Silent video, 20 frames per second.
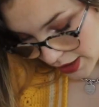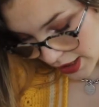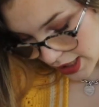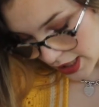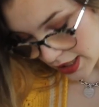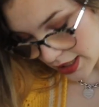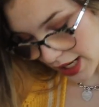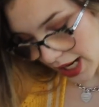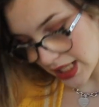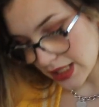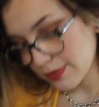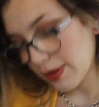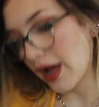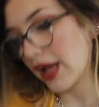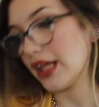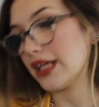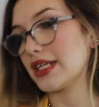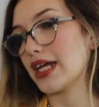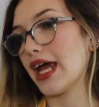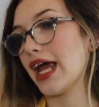The next
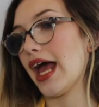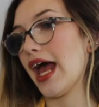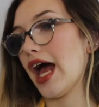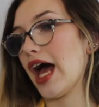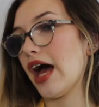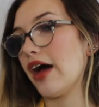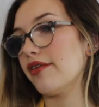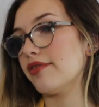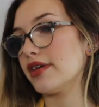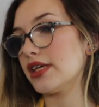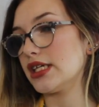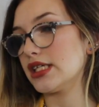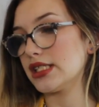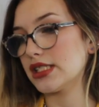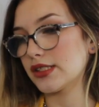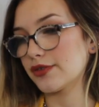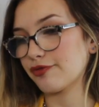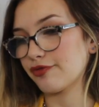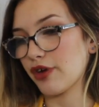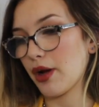palette I have
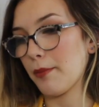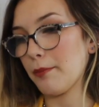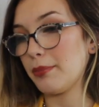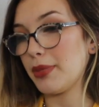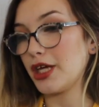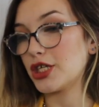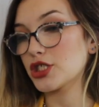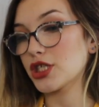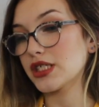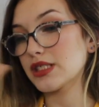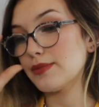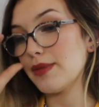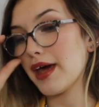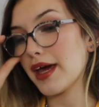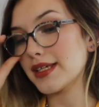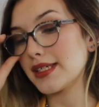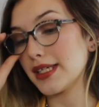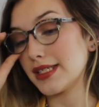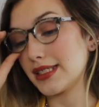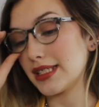is from BH
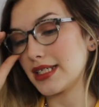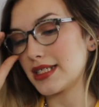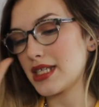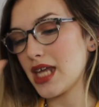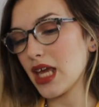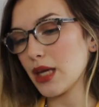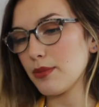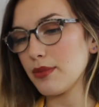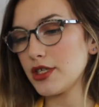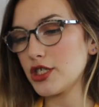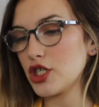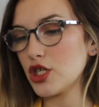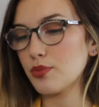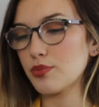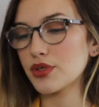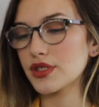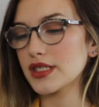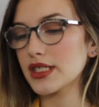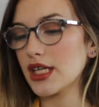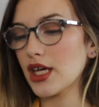Cosmetics. Is the Take Me to
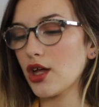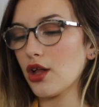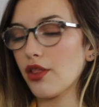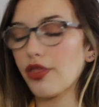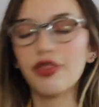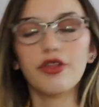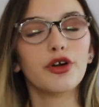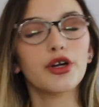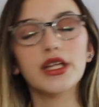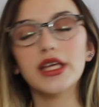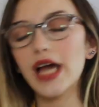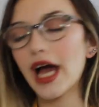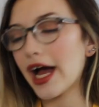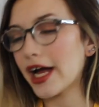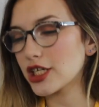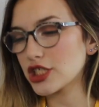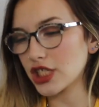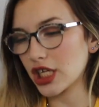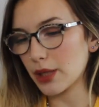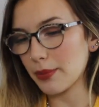Brazil 30
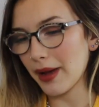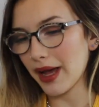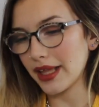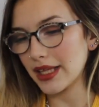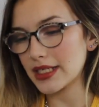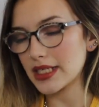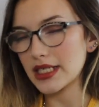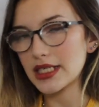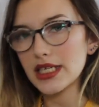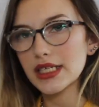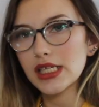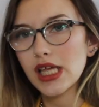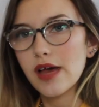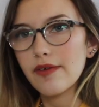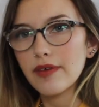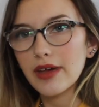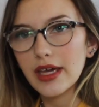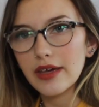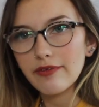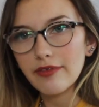eyeshadow palette. It does
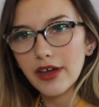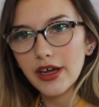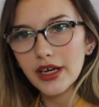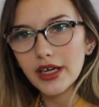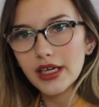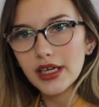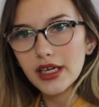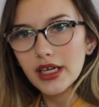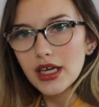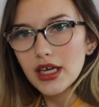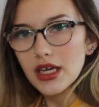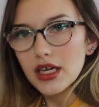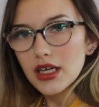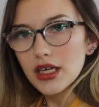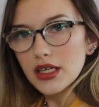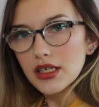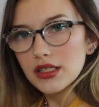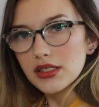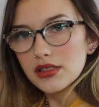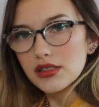have a very
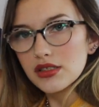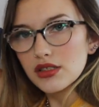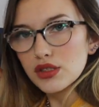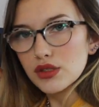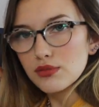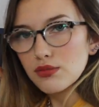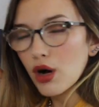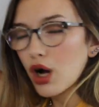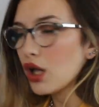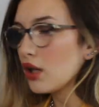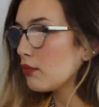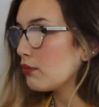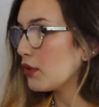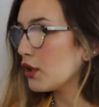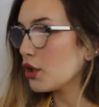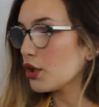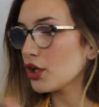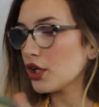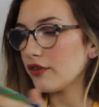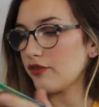small
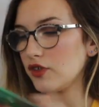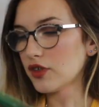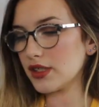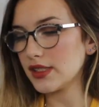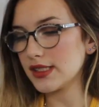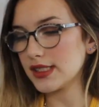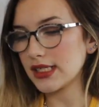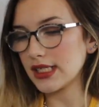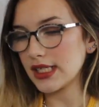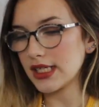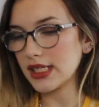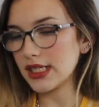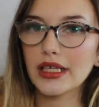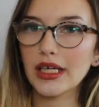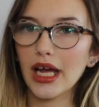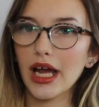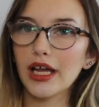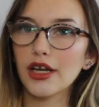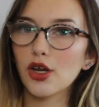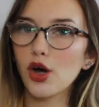mirror, if you can see.
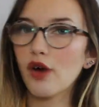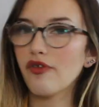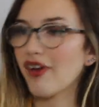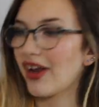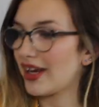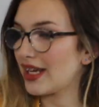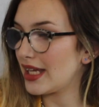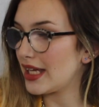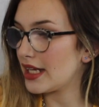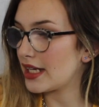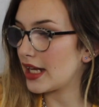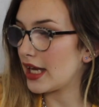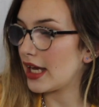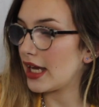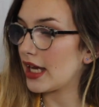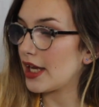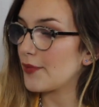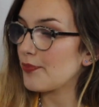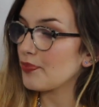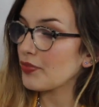Like, I know if I need
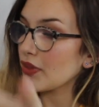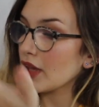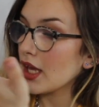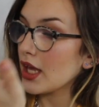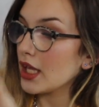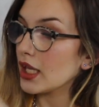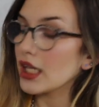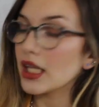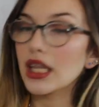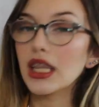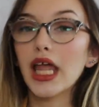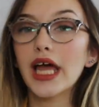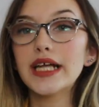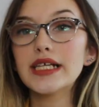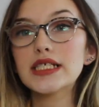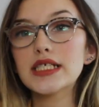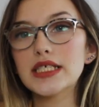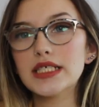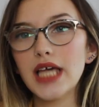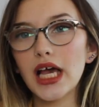a
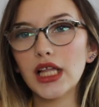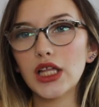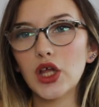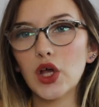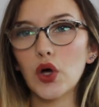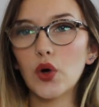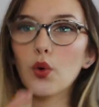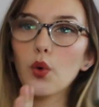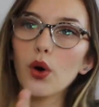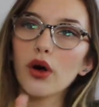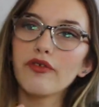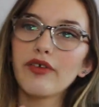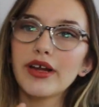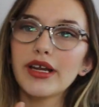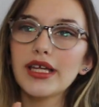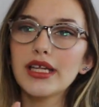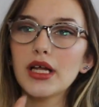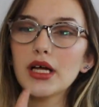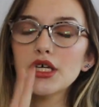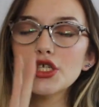light yellow or if I
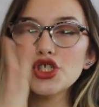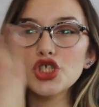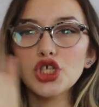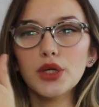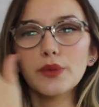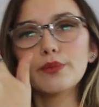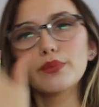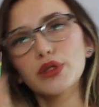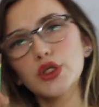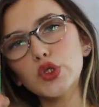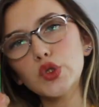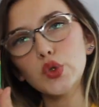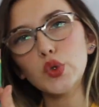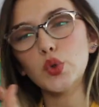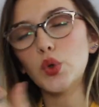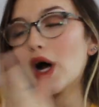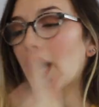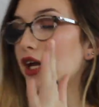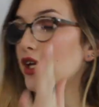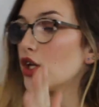need a certain
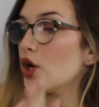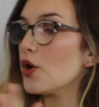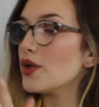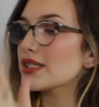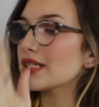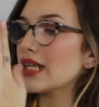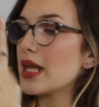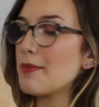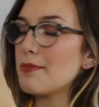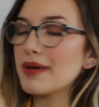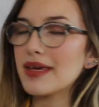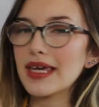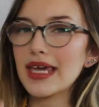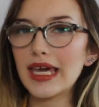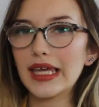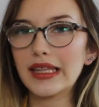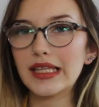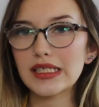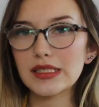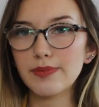blue, I know it's going to be
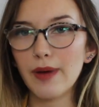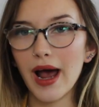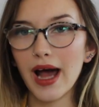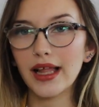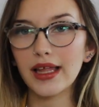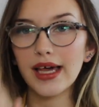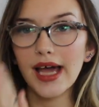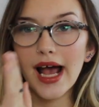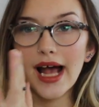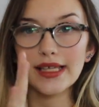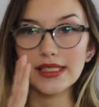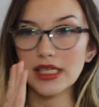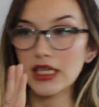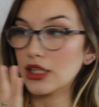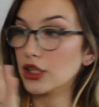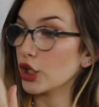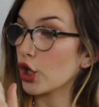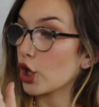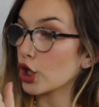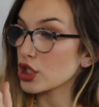in this palette. It has a
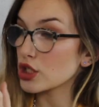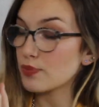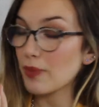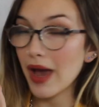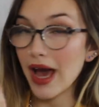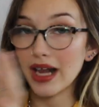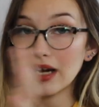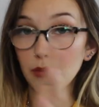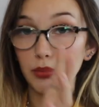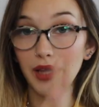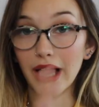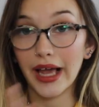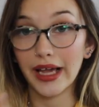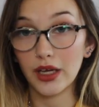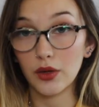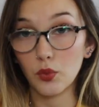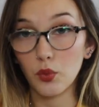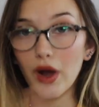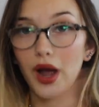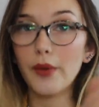large panel
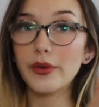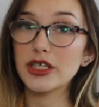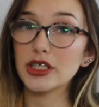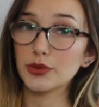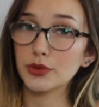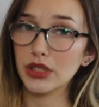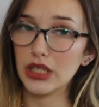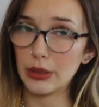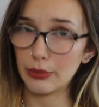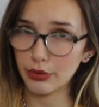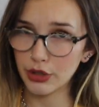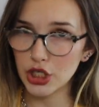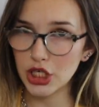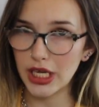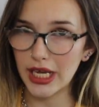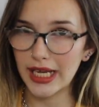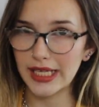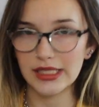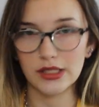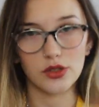black and white, which I really
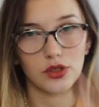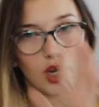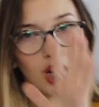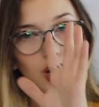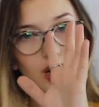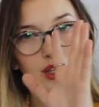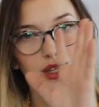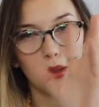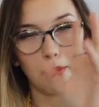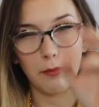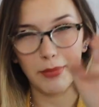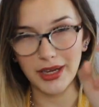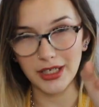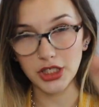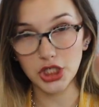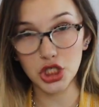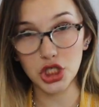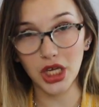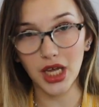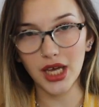appreciate because those are the
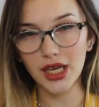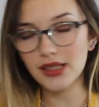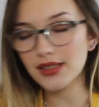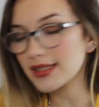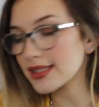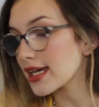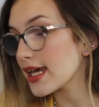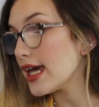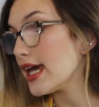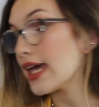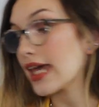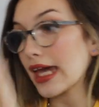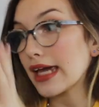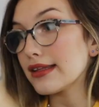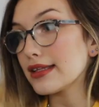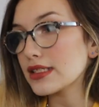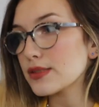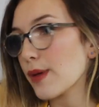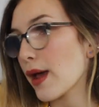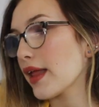basic shades
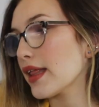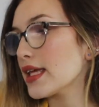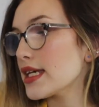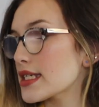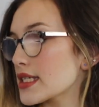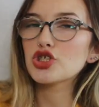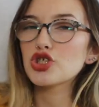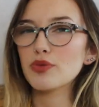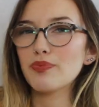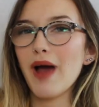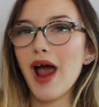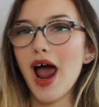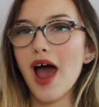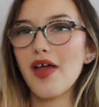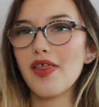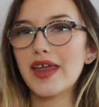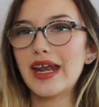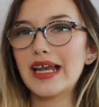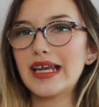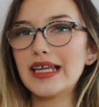in this palette. Extra
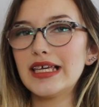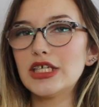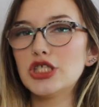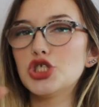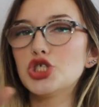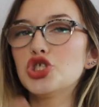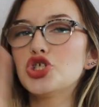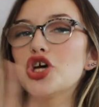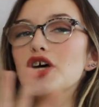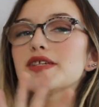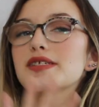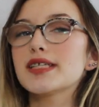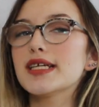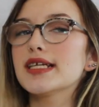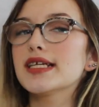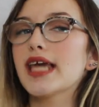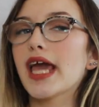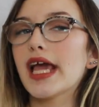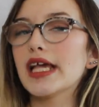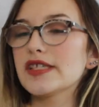palette that I need just
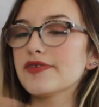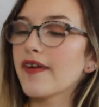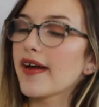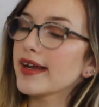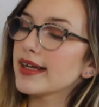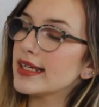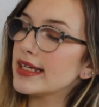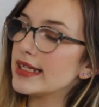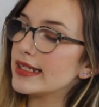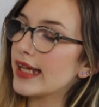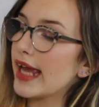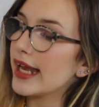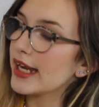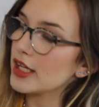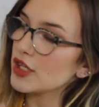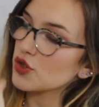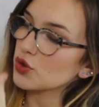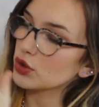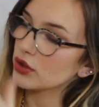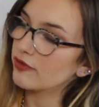in case if I need
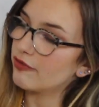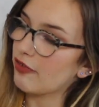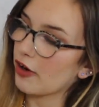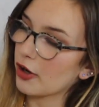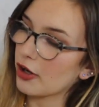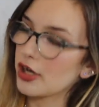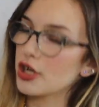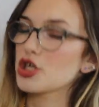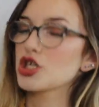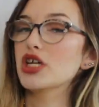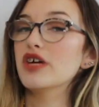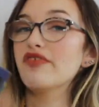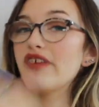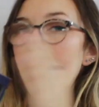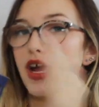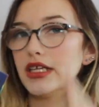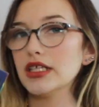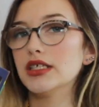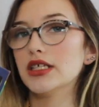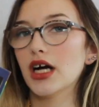any sort of variation of
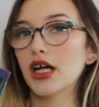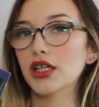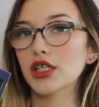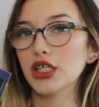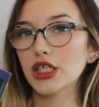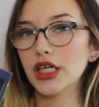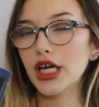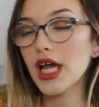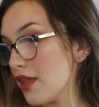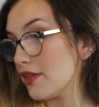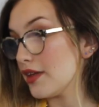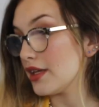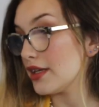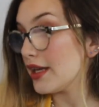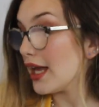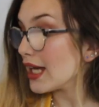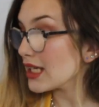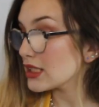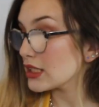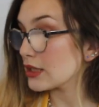any color. The
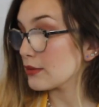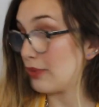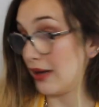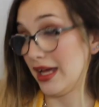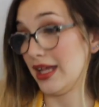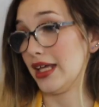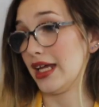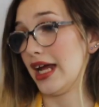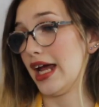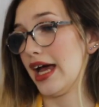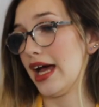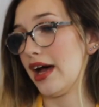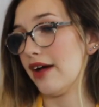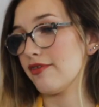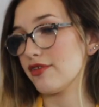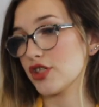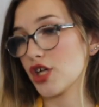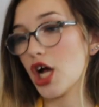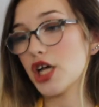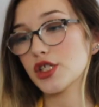next palette I
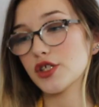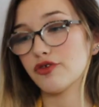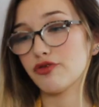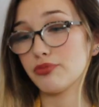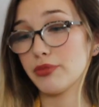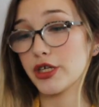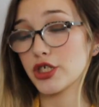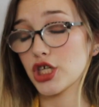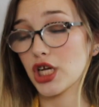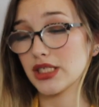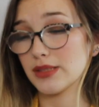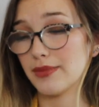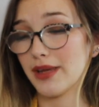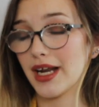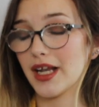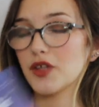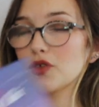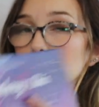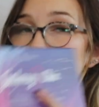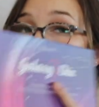have is also from BH
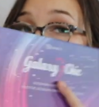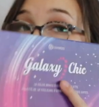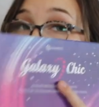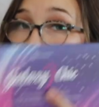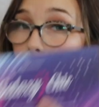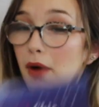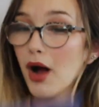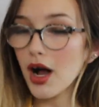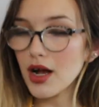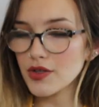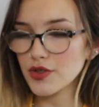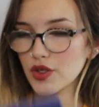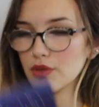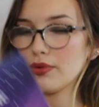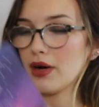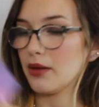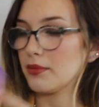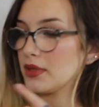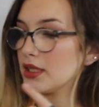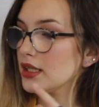Cosmetics, which my mom also
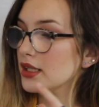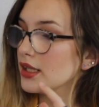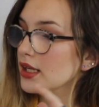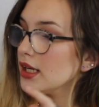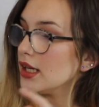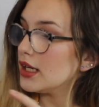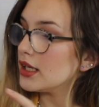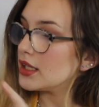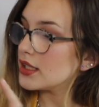bought me.